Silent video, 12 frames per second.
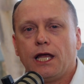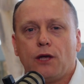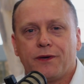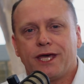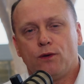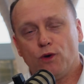
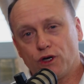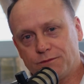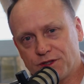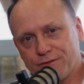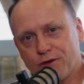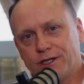Hello again and
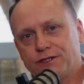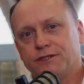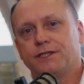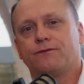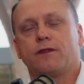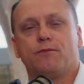welcome to the
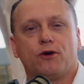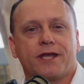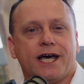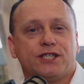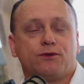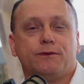Franchise Everything
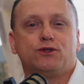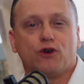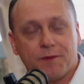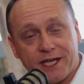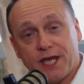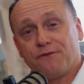podcast, where we
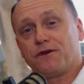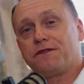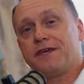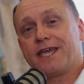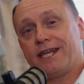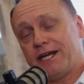talk about
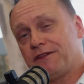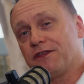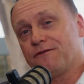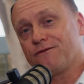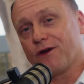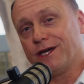everything and
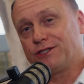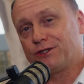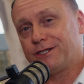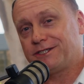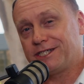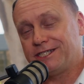anything
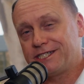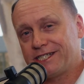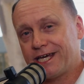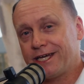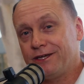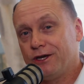franchising. And
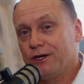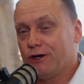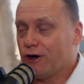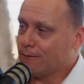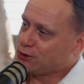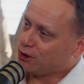today
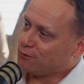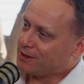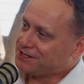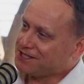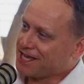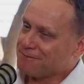I'm joined
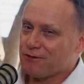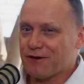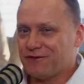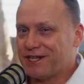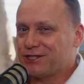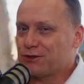once again by
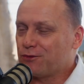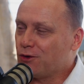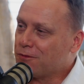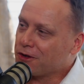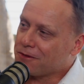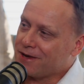Vanessa
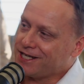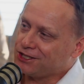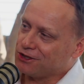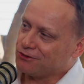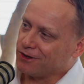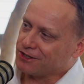Wilmot, the
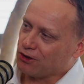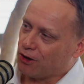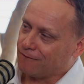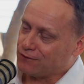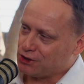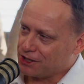Managing Director
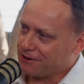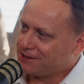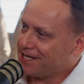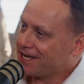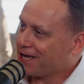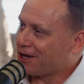of
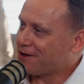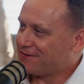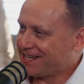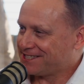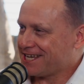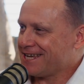geotech. Hello,
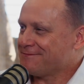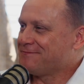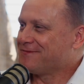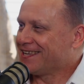Vanessa.